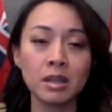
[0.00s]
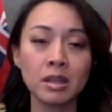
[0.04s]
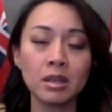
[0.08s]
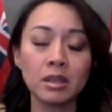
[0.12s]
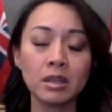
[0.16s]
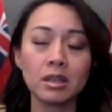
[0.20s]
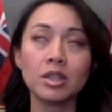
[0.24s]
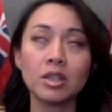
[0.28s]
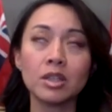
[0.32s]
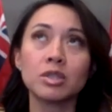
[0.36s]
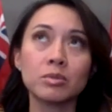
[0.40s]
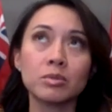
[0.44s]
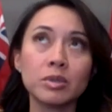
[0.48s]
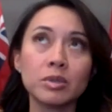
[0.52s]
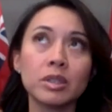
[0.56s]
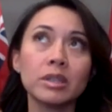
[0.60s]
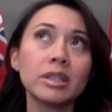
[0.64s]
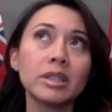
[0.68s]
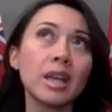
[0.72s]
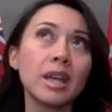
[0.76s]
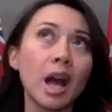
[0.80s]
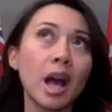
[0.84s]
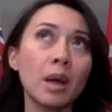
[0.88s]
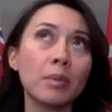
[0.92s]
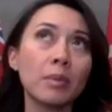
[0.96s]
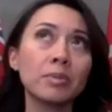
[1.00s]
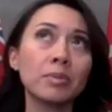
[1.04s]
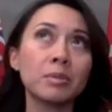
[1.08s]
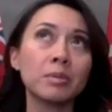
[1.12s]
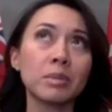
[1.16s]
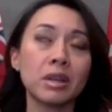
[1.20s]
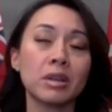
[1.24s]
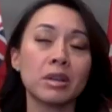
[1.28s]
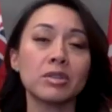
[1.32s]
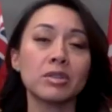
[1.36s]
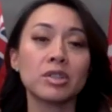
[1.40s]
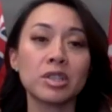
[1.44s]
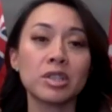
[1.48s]
it's really helped me
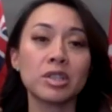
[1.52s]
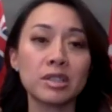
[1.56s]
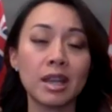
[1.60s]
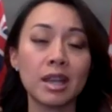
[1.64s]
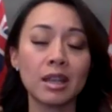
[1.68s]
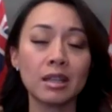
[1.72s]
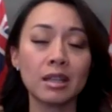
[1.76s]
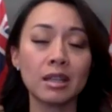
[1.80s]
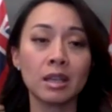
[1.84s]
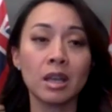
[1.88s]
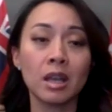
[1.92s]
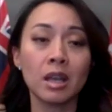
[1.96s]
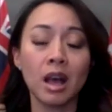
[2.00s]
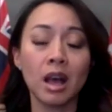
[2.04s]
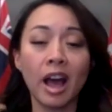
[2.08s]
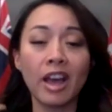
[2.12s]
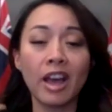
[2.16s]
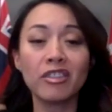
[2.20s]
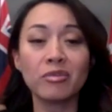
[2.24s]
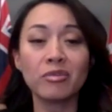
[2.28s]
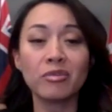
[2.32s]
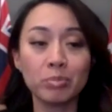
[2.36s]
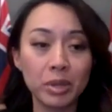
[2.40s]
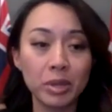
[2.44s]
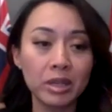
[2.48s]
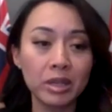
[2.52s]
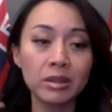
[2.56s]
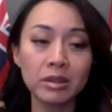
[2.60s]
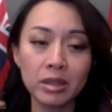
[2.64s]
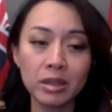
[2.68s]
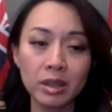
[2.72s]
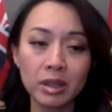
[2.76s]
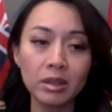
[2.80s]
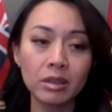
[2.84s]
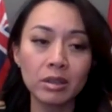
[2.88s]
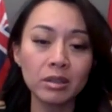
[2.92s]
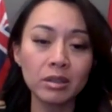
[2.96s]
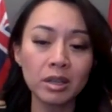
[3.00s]
understand I've been
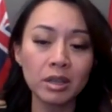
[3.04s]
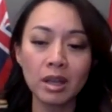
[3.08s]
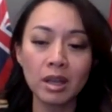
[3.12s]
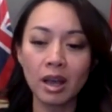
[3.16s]
there.